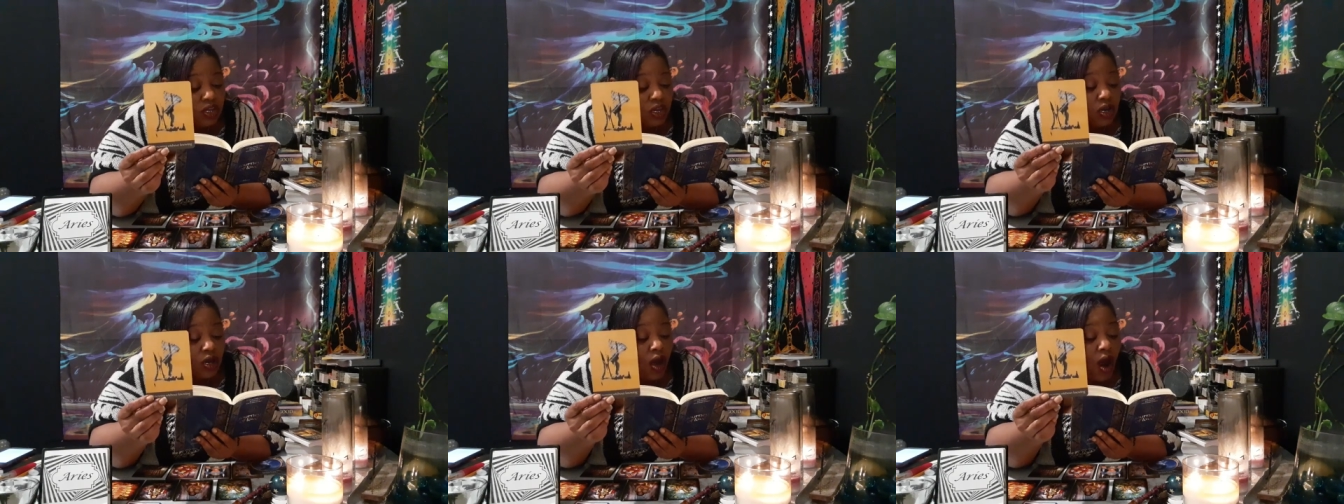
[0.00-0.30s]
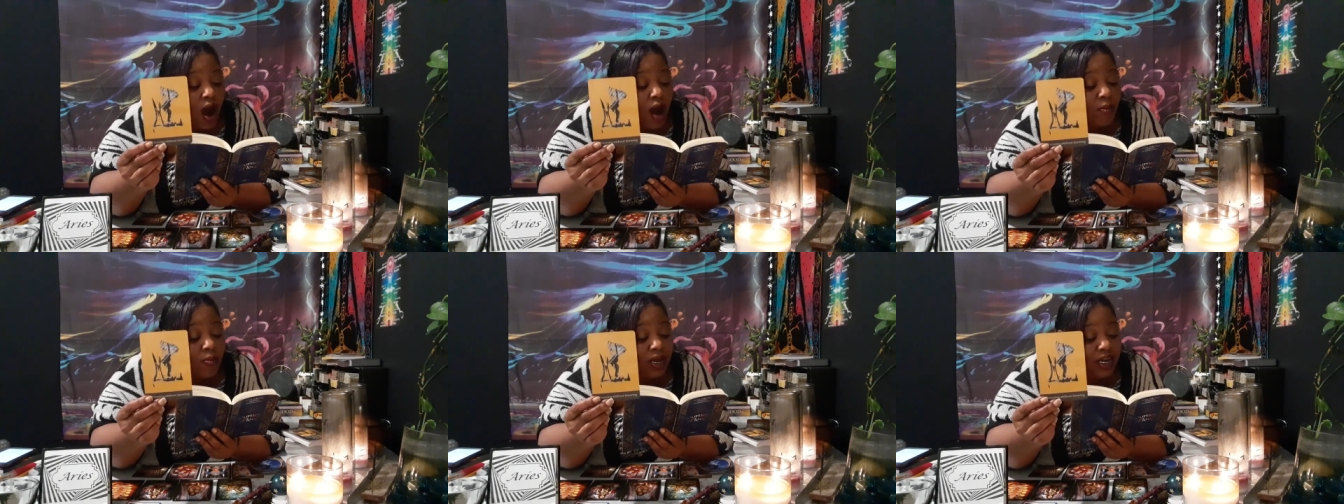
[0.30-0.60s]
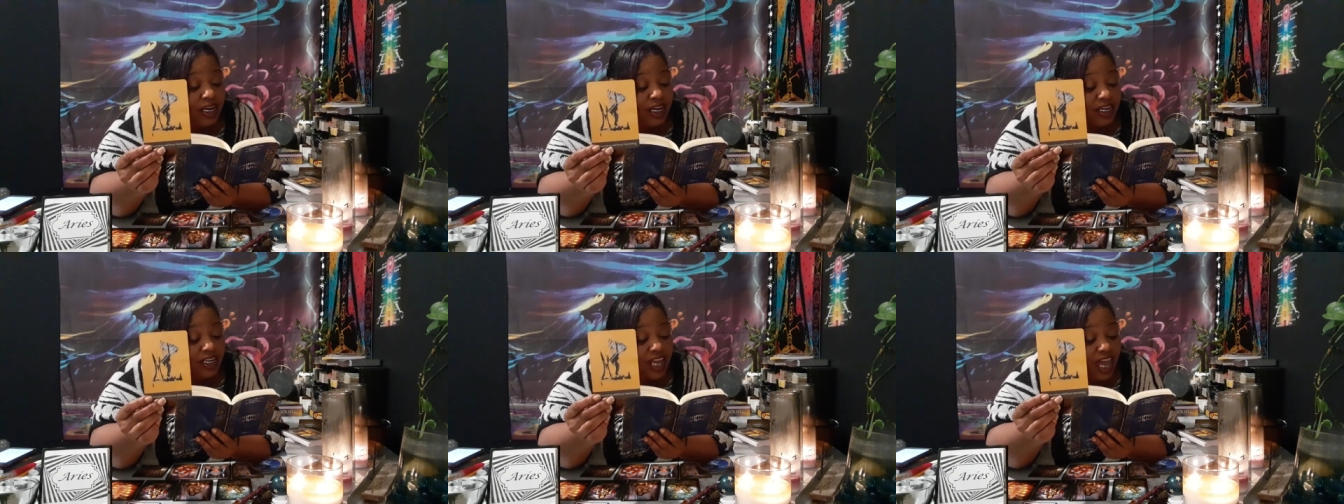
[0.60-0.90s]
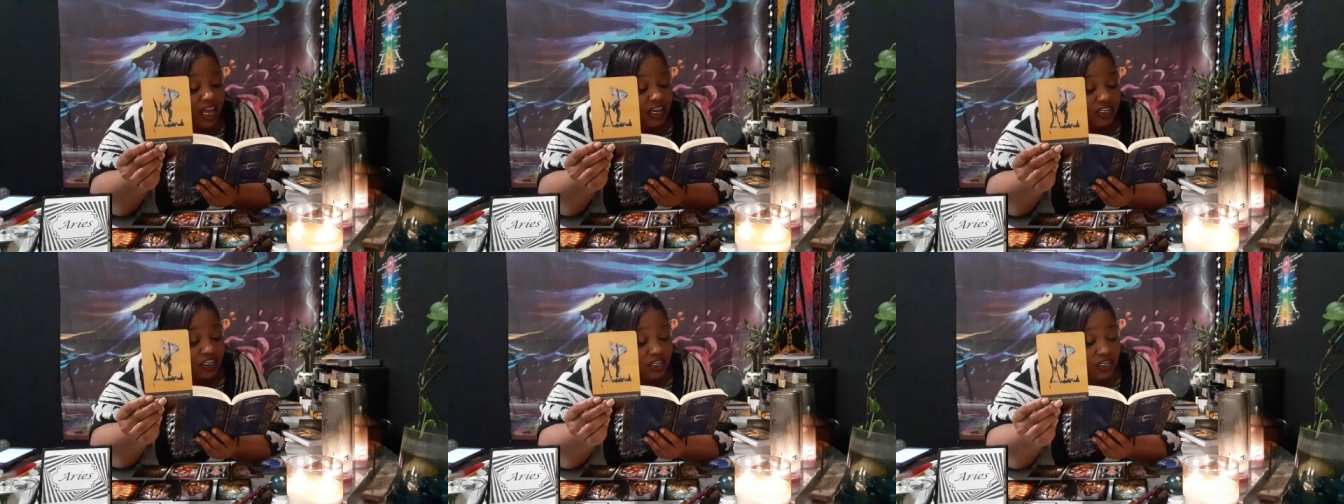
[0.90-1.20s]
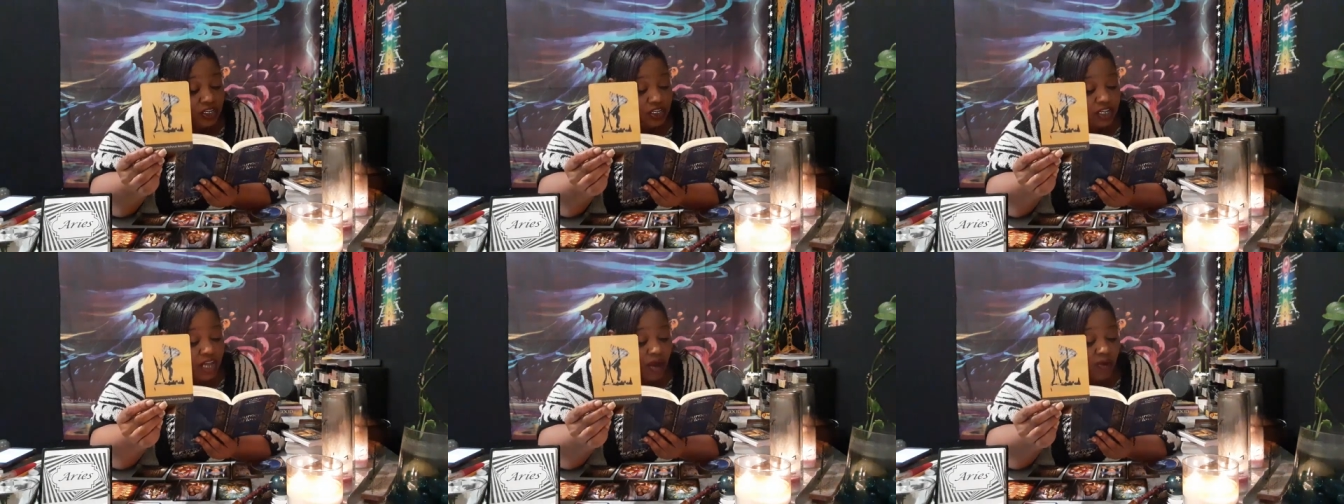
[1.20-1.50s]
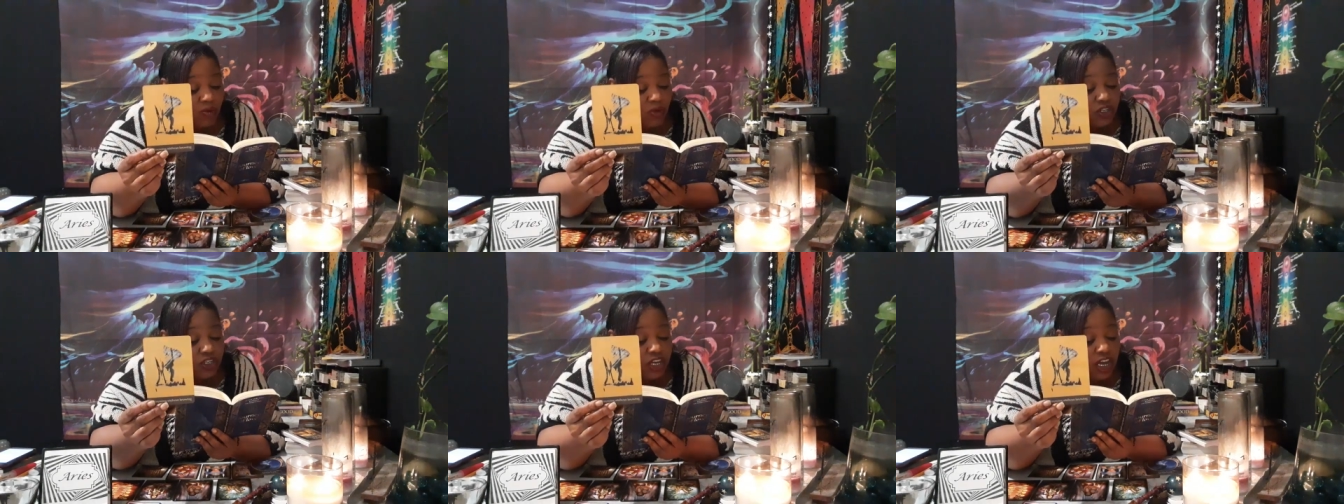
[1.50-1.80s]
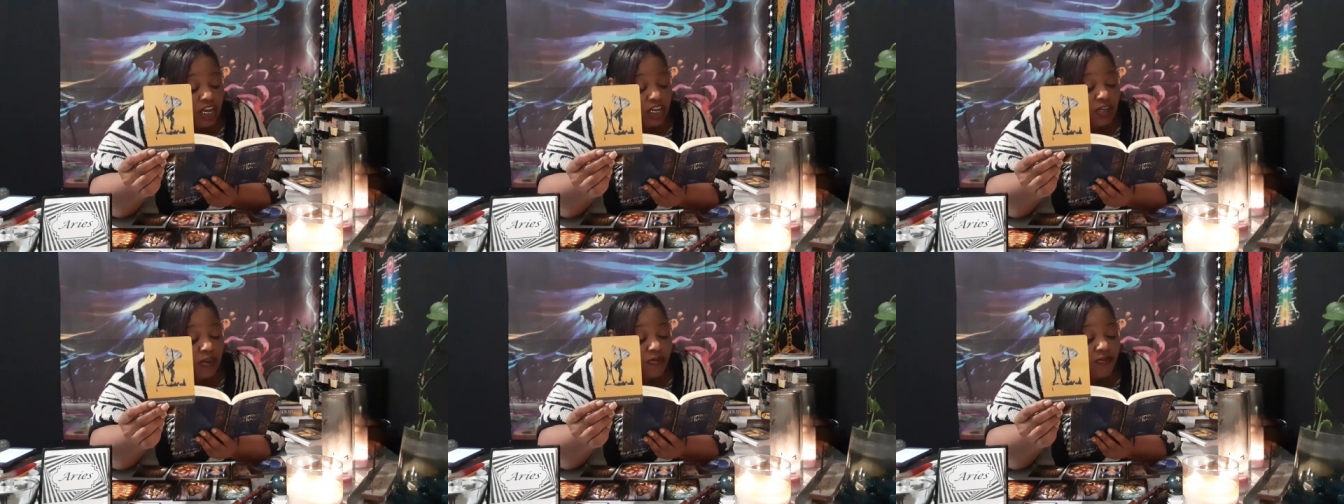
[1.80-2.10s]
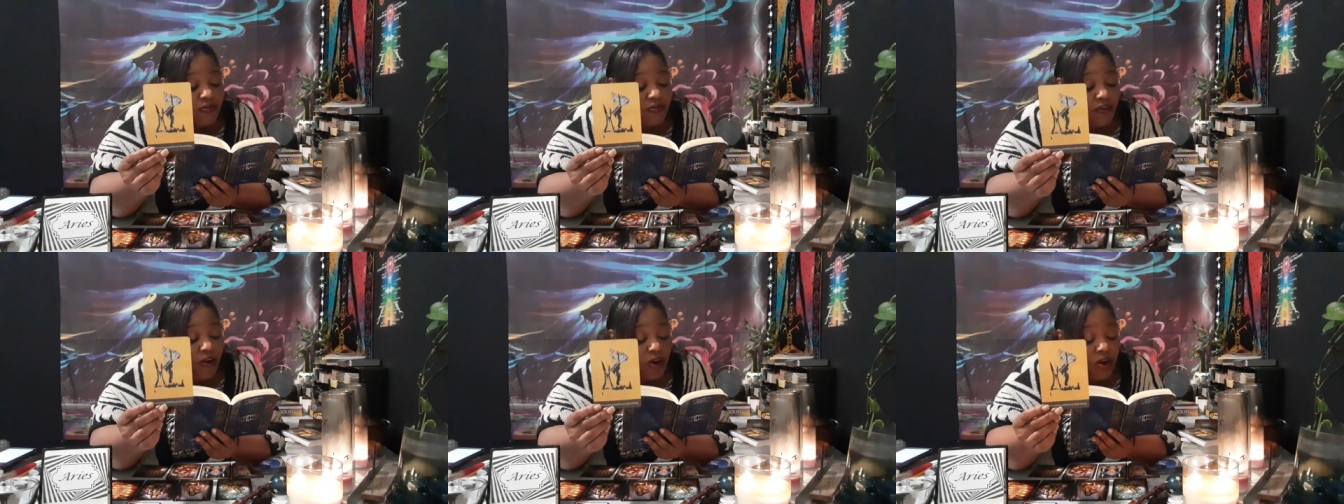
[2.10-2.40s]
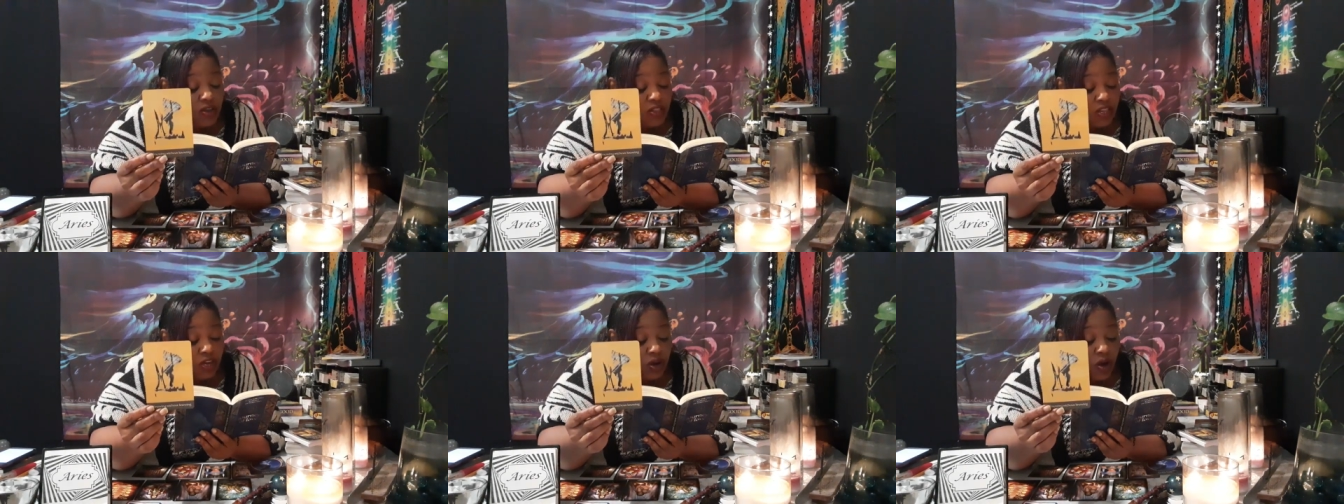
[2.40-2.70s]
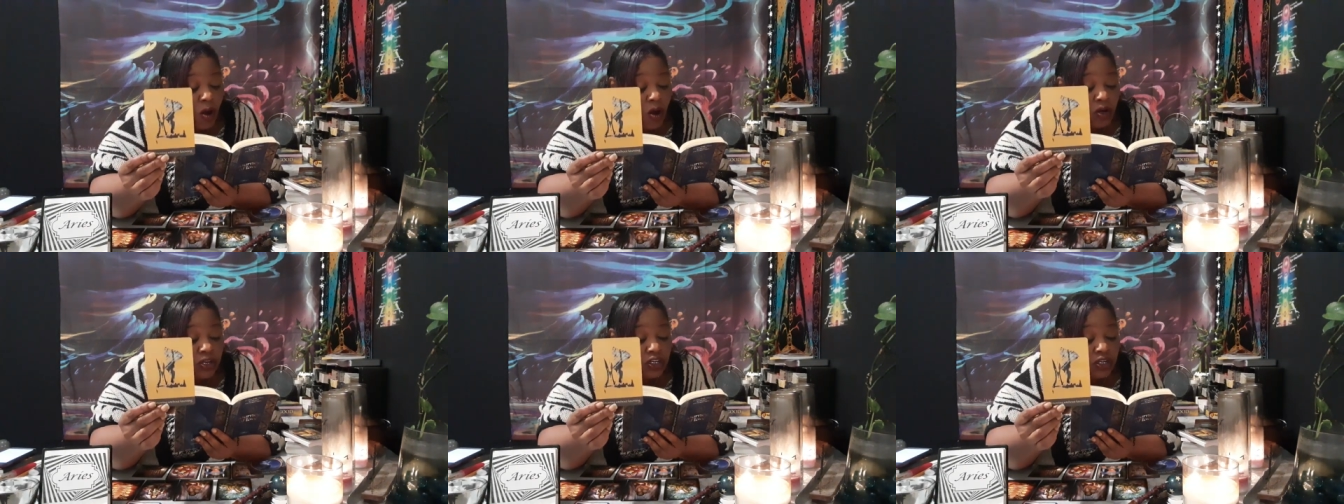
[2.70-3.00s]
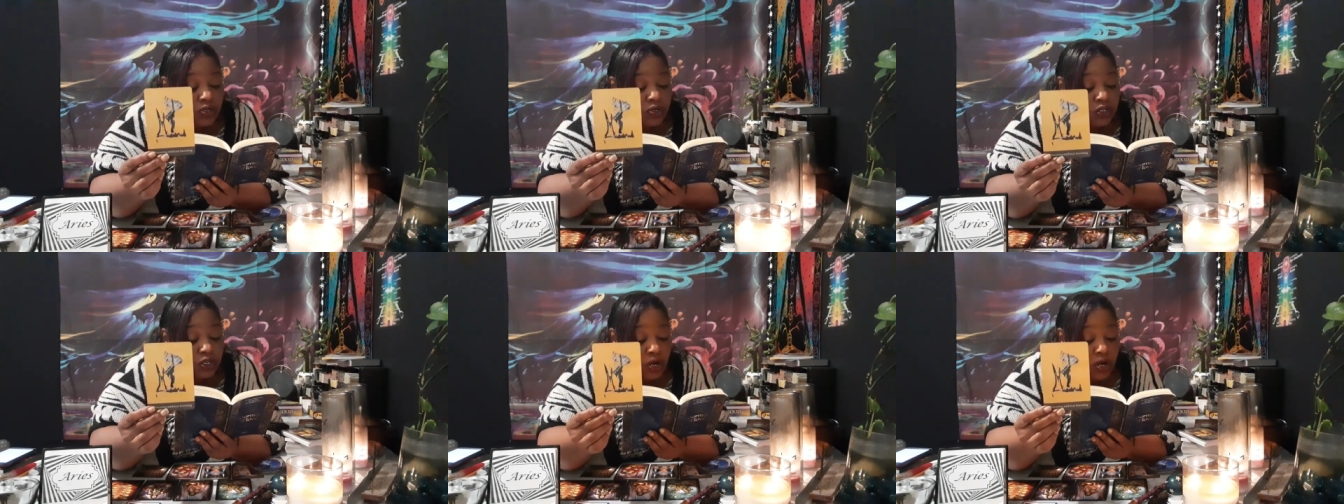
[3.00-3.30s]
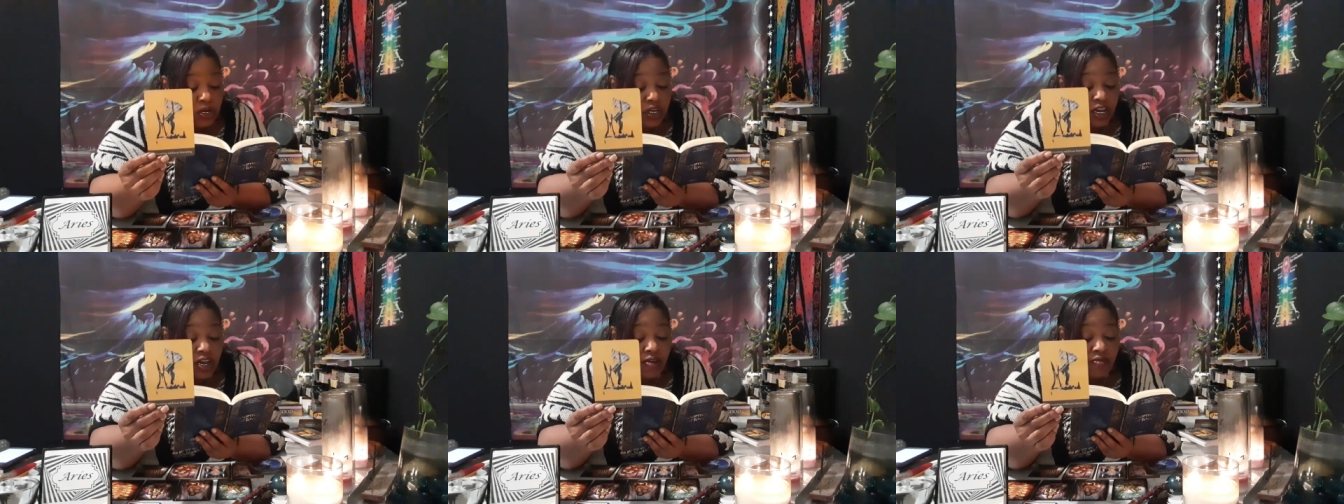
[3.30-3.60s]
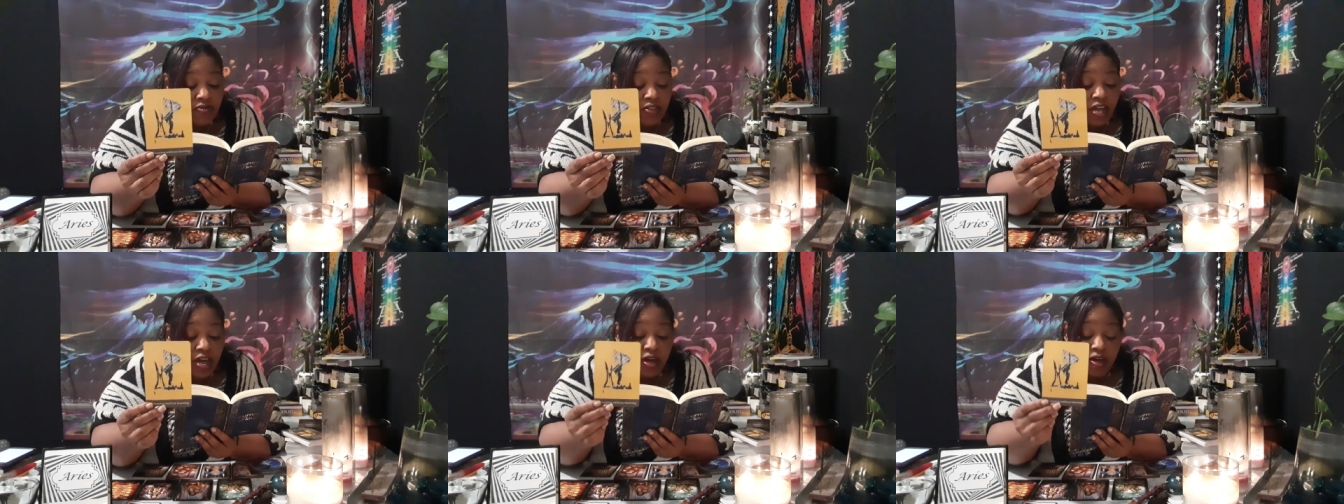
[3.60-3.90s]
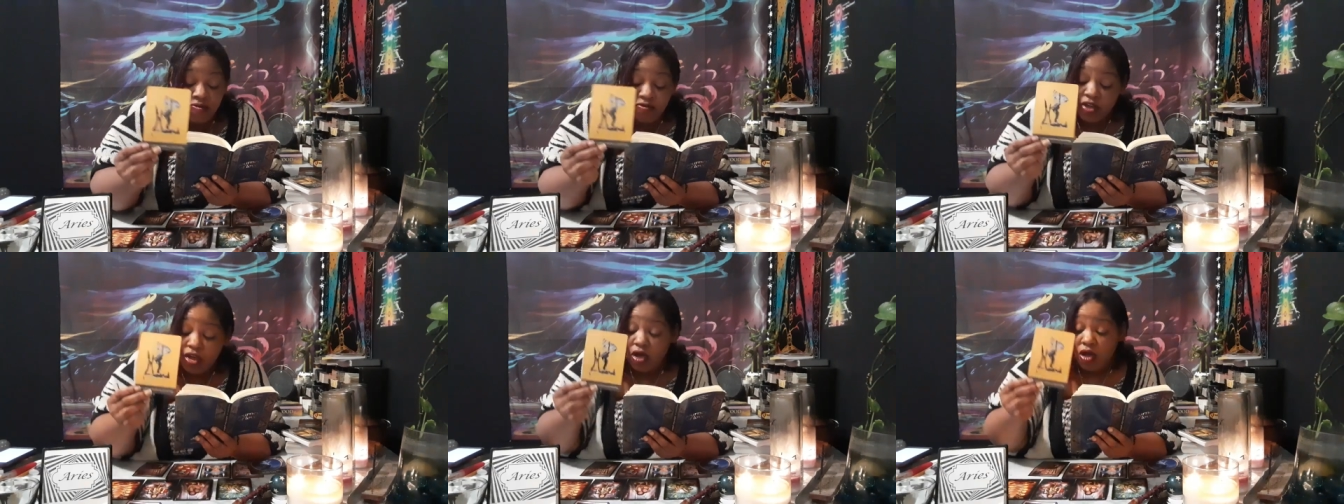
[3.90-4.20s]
Karmic connections that will take you further on your journey of love.